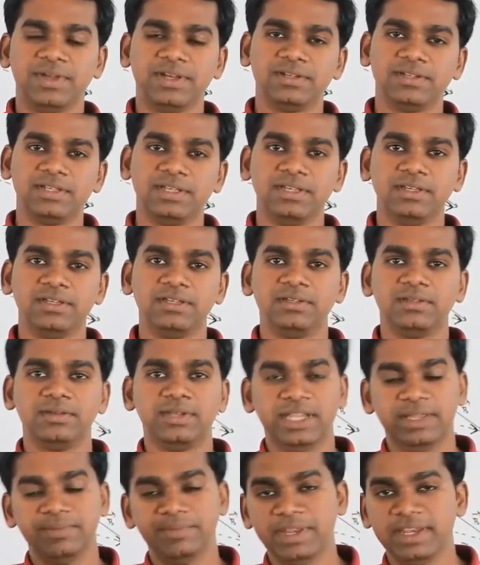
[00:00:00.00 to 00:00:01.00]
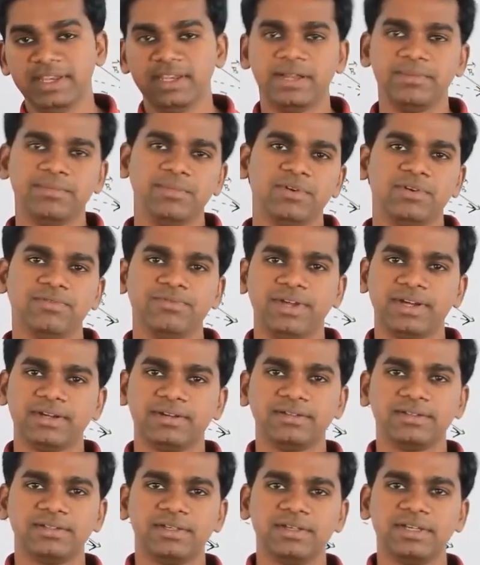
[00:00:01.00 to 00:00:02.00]
when the many number of
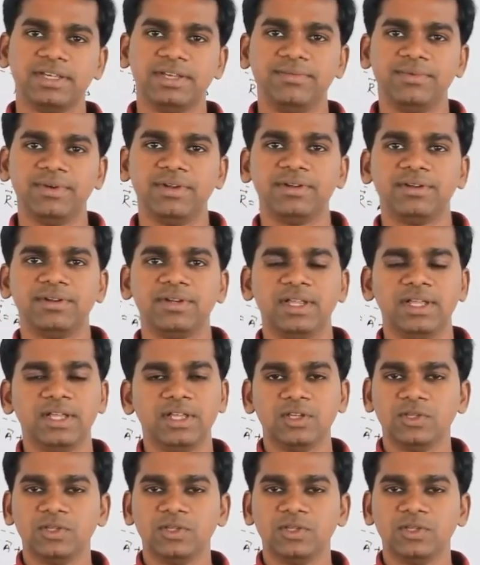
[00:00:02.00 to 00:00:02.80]
factors are given.